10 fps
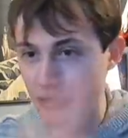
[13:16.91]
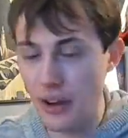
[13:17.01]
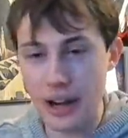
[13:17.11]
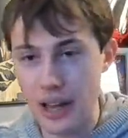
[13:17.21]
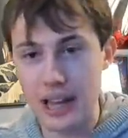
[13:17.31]
the
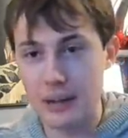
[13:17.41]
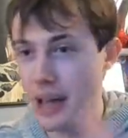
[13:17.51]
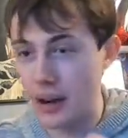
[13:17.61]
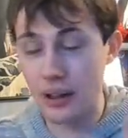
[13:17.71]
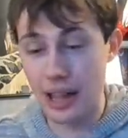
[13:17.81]
final anime
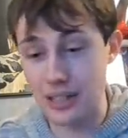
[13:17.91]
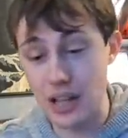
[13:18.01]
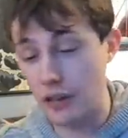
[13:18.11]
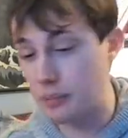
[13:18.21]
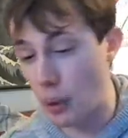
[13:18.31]
and all that
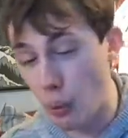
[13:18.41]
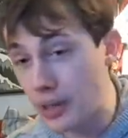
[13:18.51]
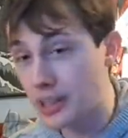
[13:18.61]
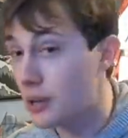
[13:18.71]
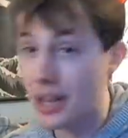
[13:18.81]
stuff, but
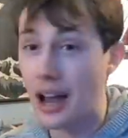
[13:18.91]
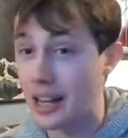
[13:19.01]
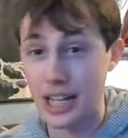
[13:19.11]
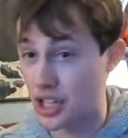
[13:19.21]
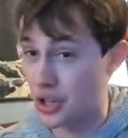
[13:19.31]
one thing we got
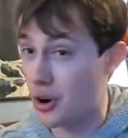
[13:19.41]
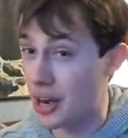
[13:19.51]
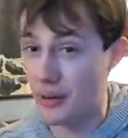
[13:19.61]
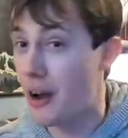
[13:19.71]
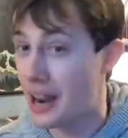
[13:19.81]
to get
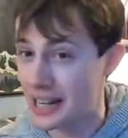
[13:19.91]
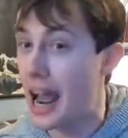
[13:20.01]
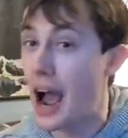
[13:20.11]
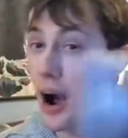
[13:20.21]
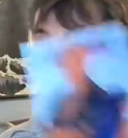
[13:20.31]
straight right now.